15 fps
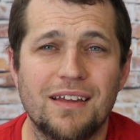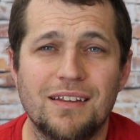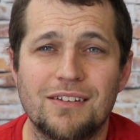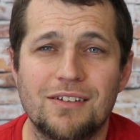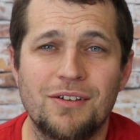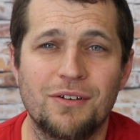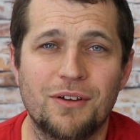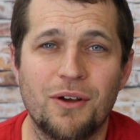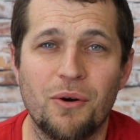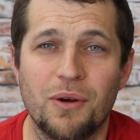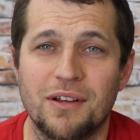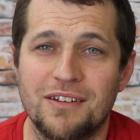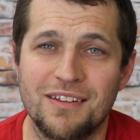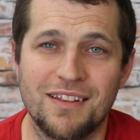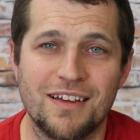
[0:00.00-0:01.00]
into
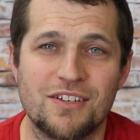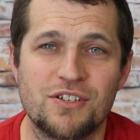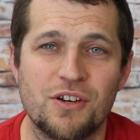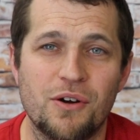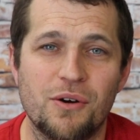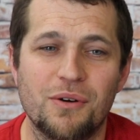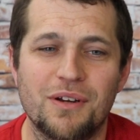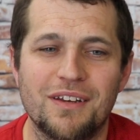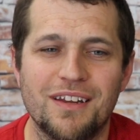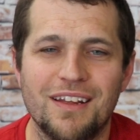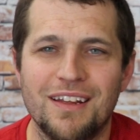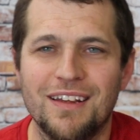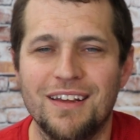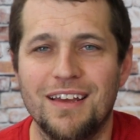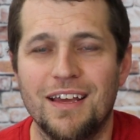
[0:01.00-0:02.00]
going to that show and
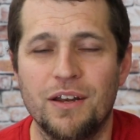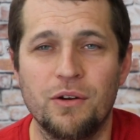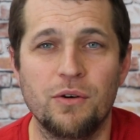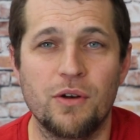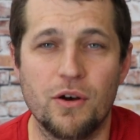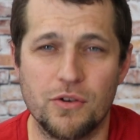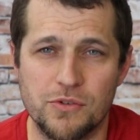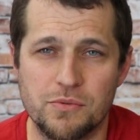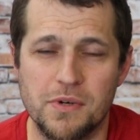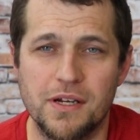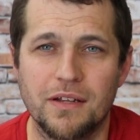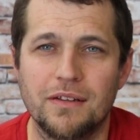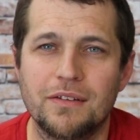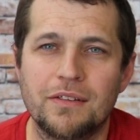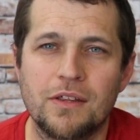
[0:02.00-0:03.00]
and who knows
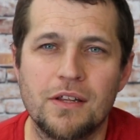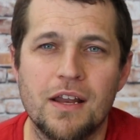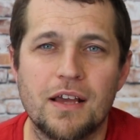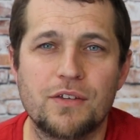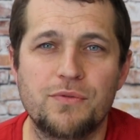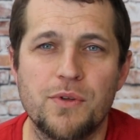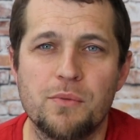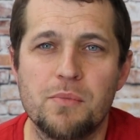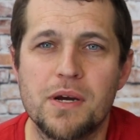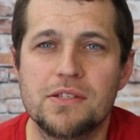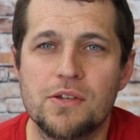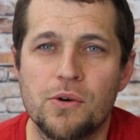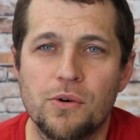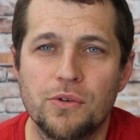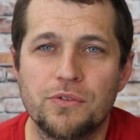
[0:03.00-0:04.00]
what the next few
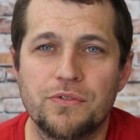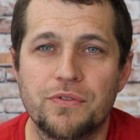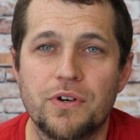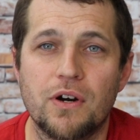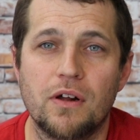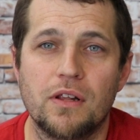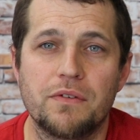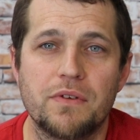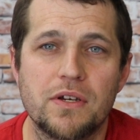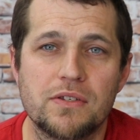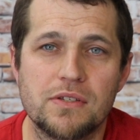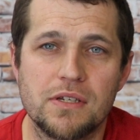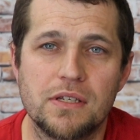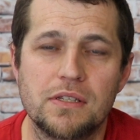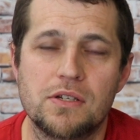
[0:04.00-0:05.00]
months holds for all of
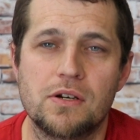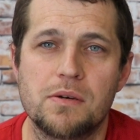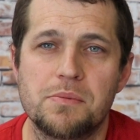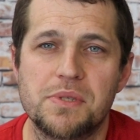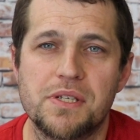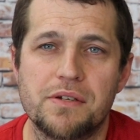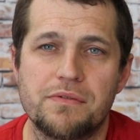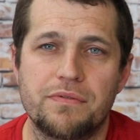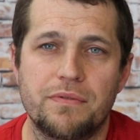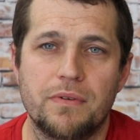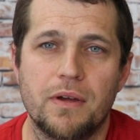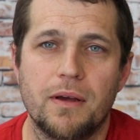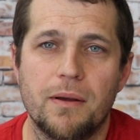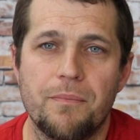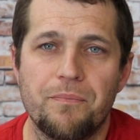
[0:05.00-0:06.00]
us in terms of
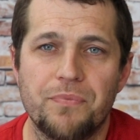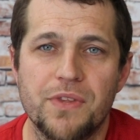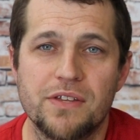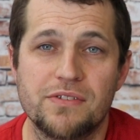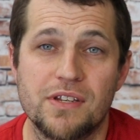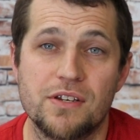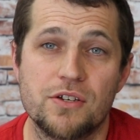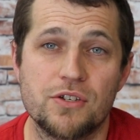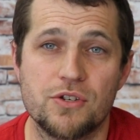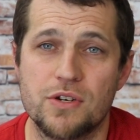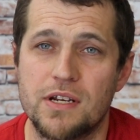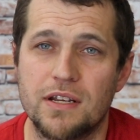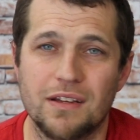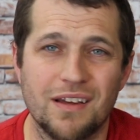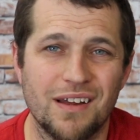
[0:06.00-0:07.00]
um, this
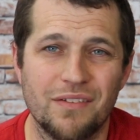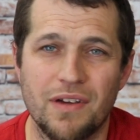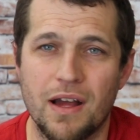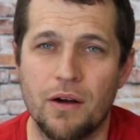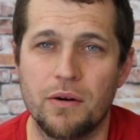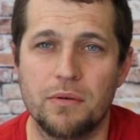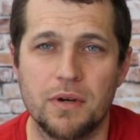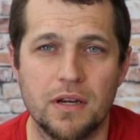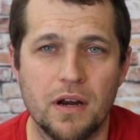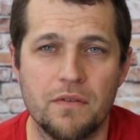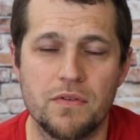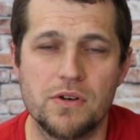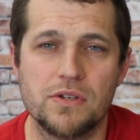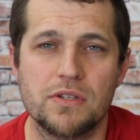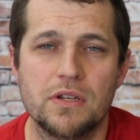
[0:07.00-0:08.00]
industry and kind of how it
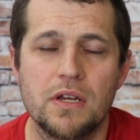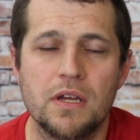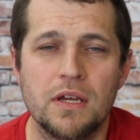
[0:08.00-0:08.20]
recovers.